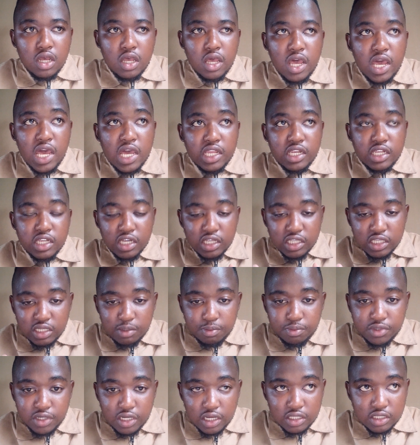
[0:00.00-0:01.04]
adding and
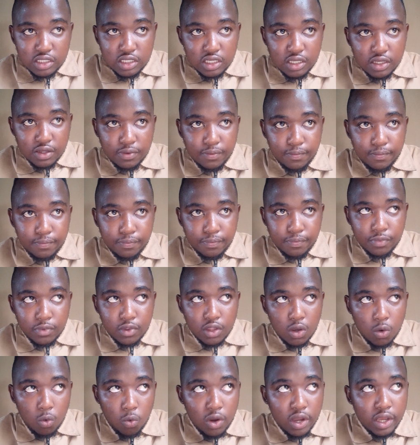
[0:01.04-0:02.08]
subtracting
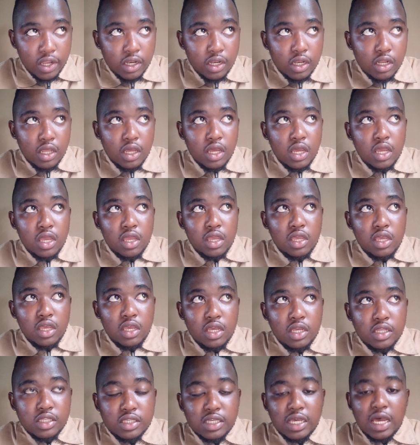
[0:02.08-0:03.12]
when
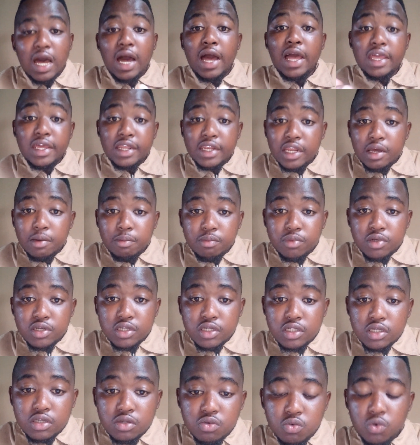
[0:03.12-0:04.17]
it's higher
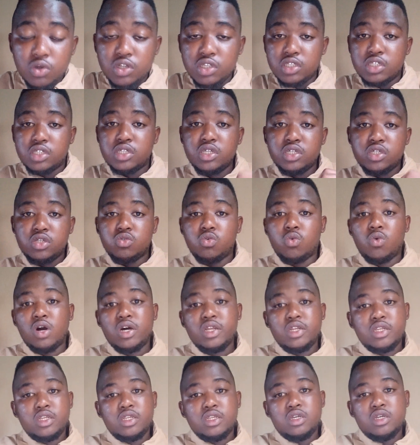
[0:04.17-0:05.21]
numbers. When it's just
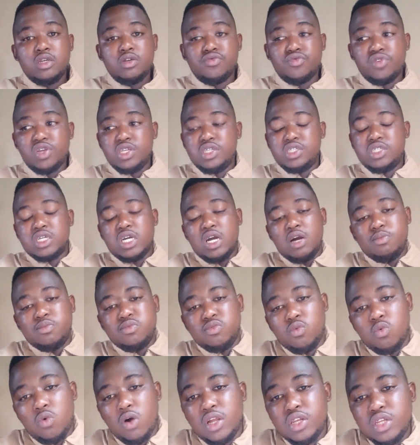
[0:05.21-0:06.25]
one ranging up
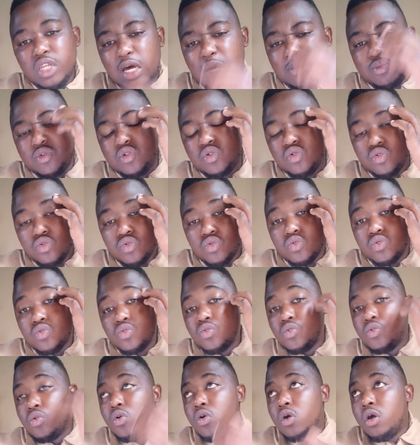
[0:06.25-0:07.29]

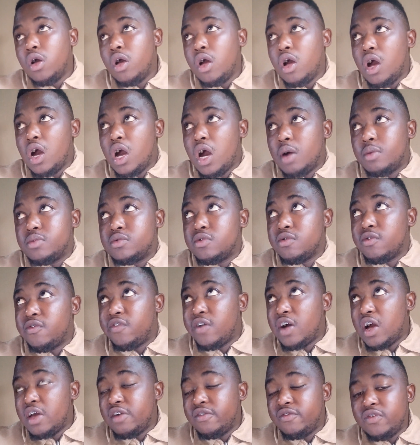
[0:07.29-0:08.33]
to
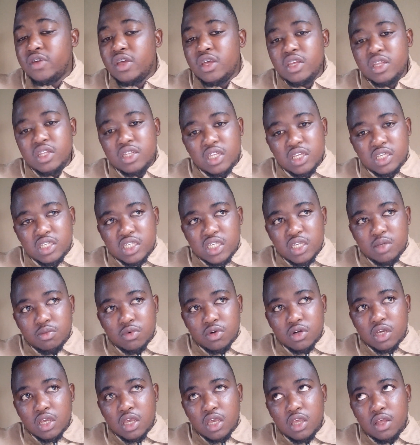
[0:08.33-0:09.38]
5, they seem
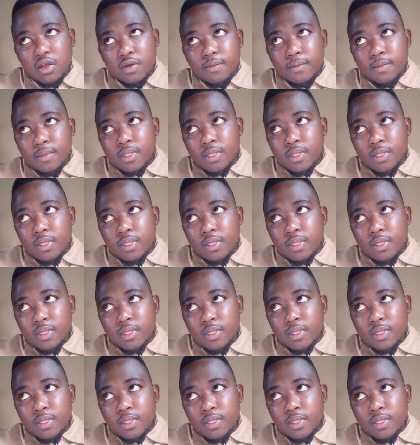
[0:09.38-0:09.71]
okay.